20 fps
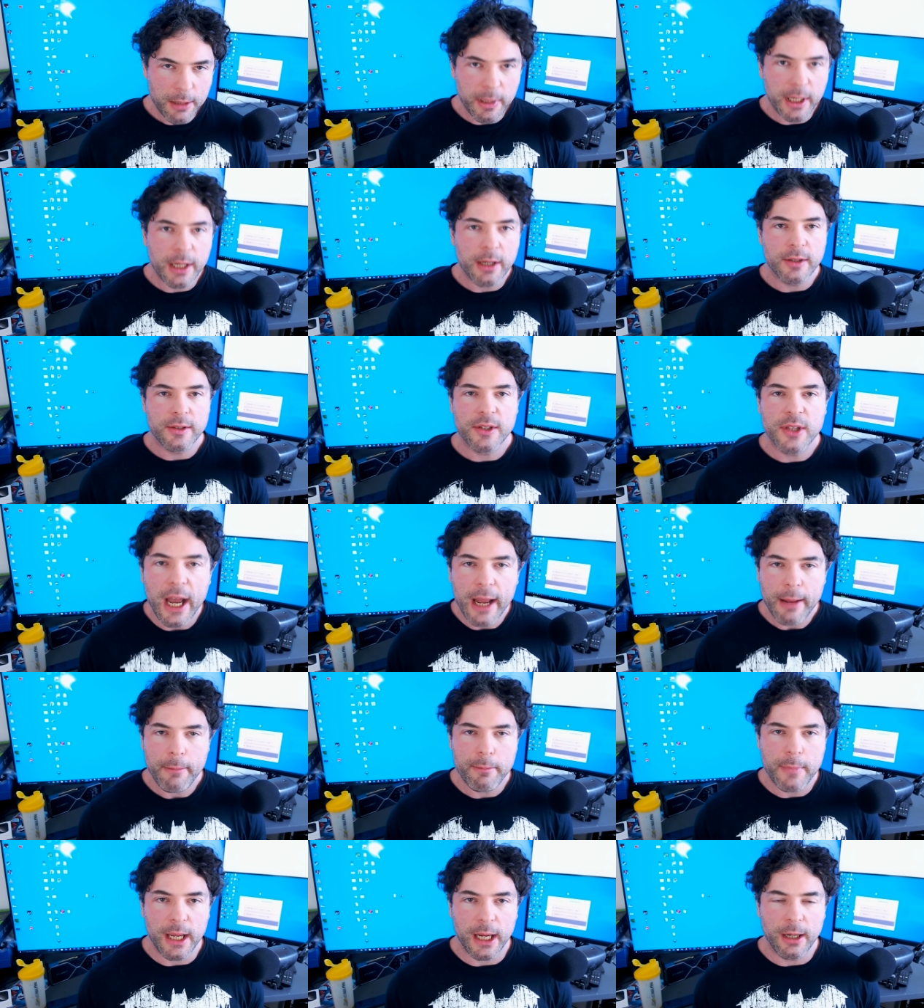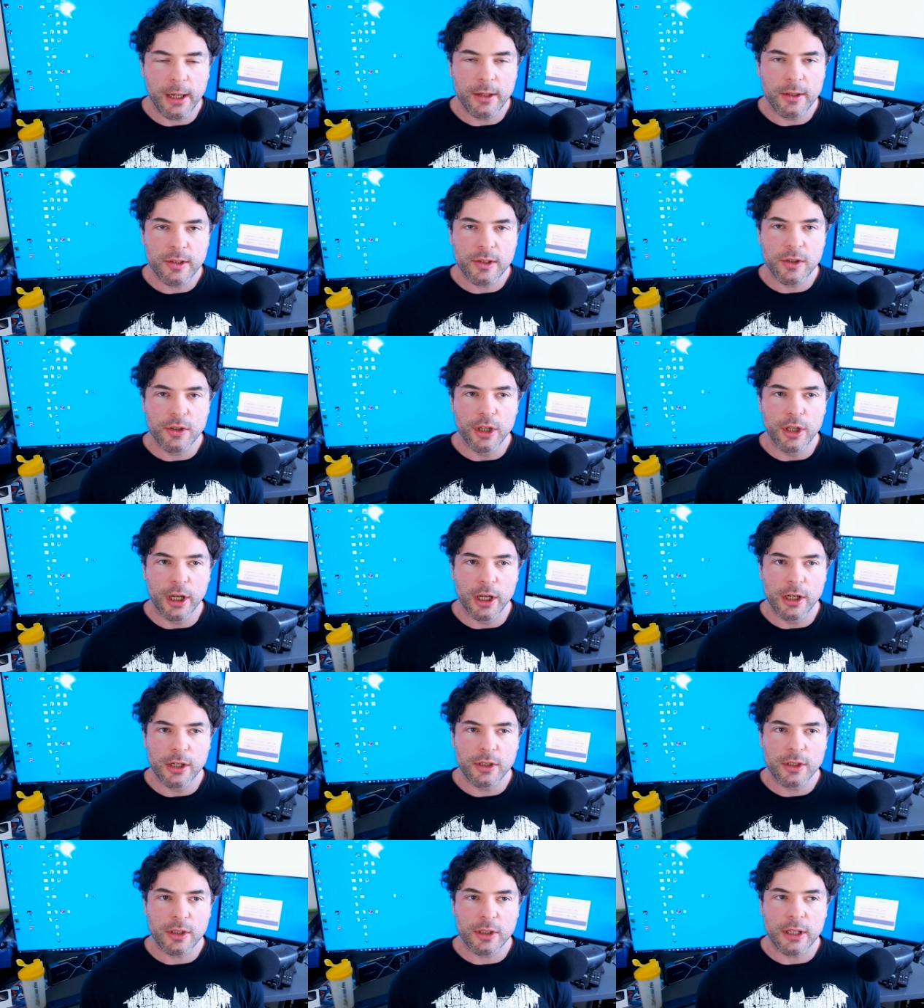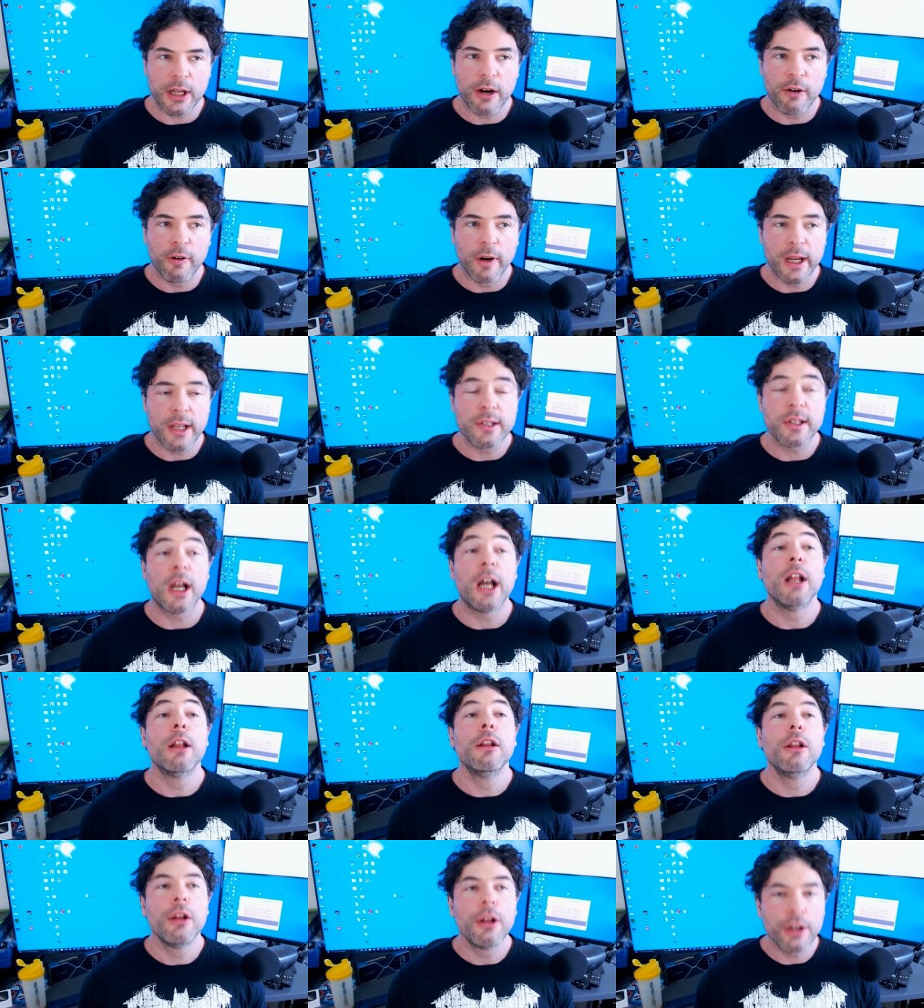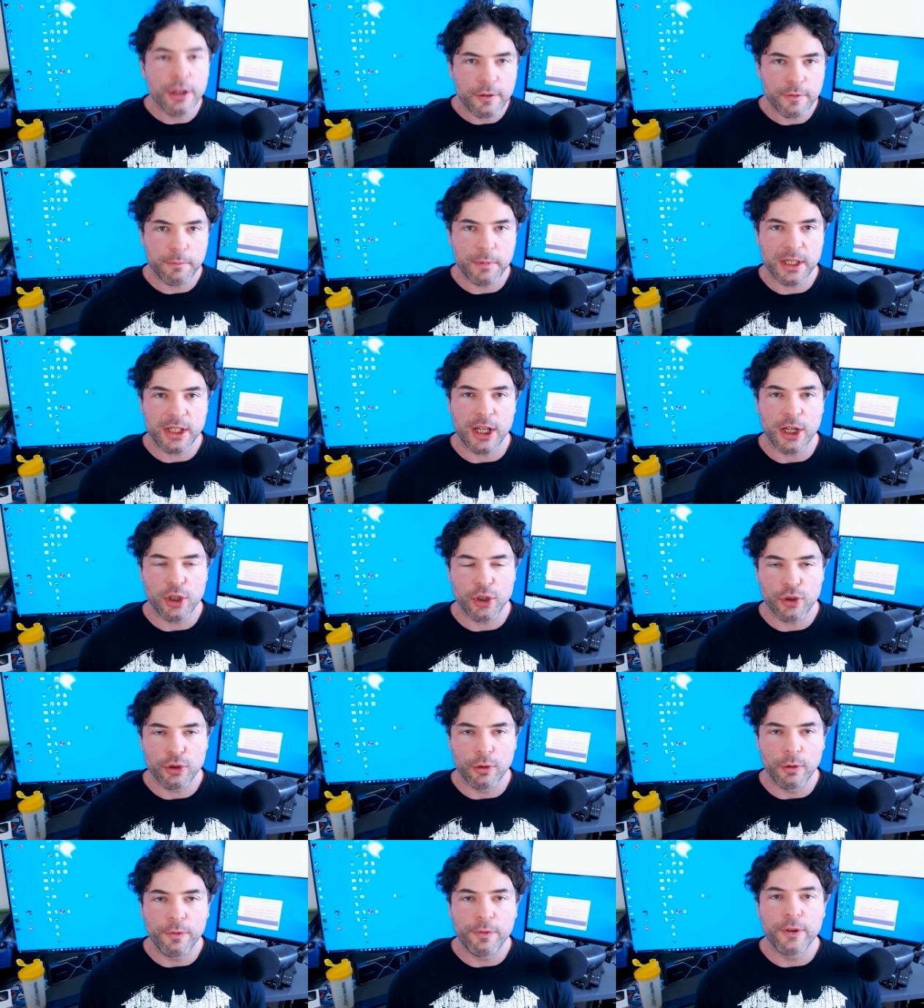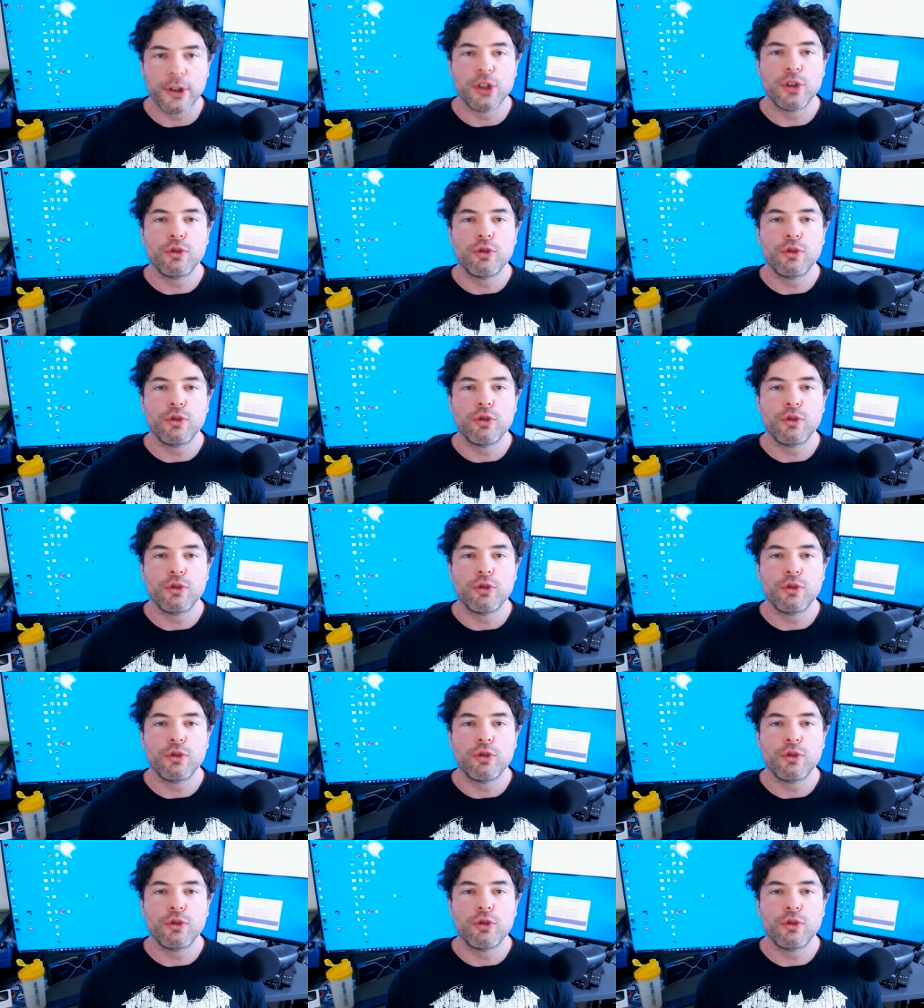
because that means that there is a lot of potential for